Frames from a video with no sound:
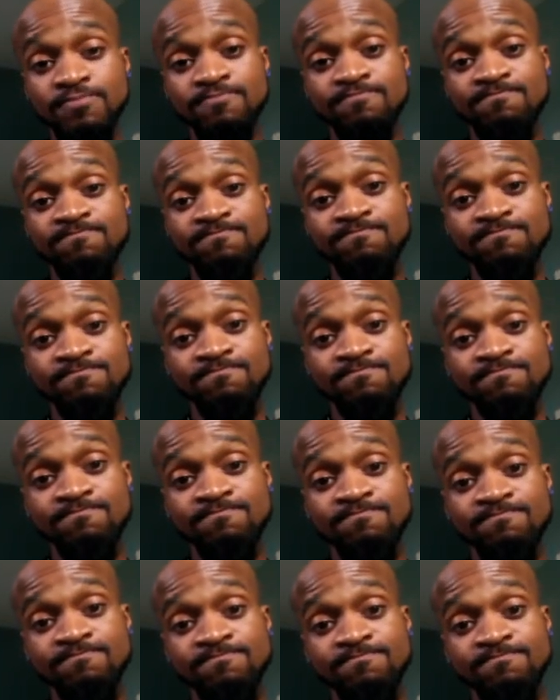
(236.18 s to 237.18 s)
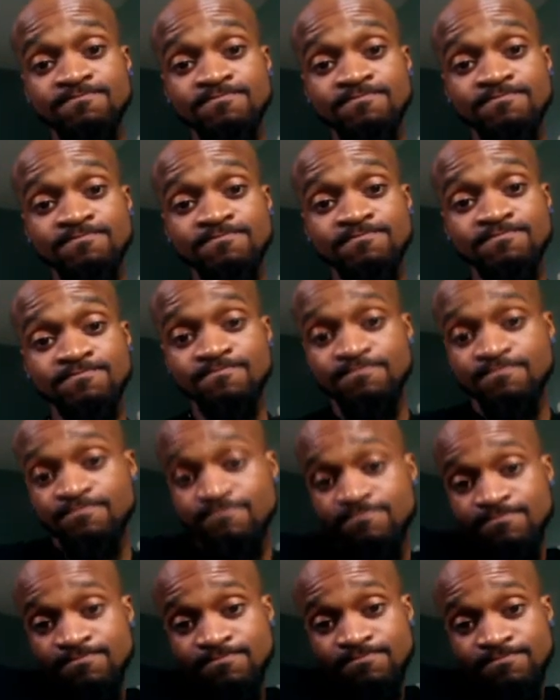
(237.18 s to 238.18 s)

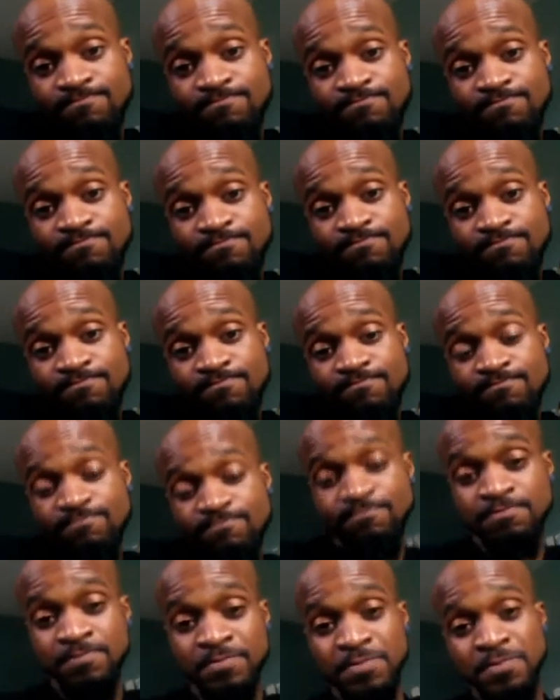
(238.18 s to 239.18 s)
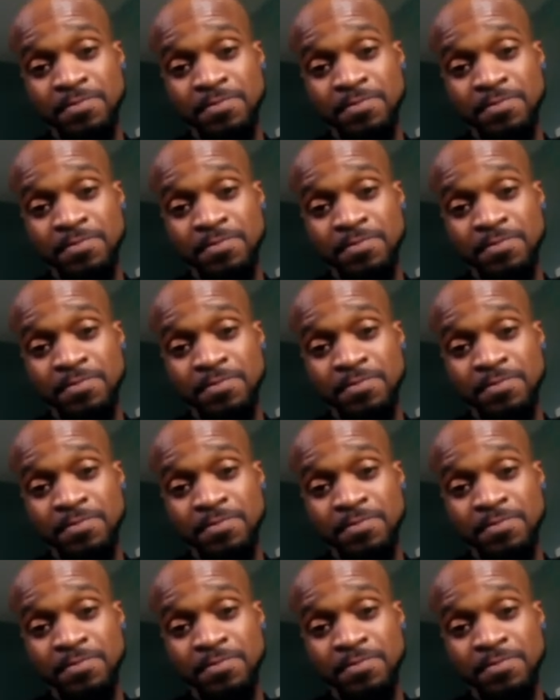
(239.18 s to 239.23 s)
Nobody speaks.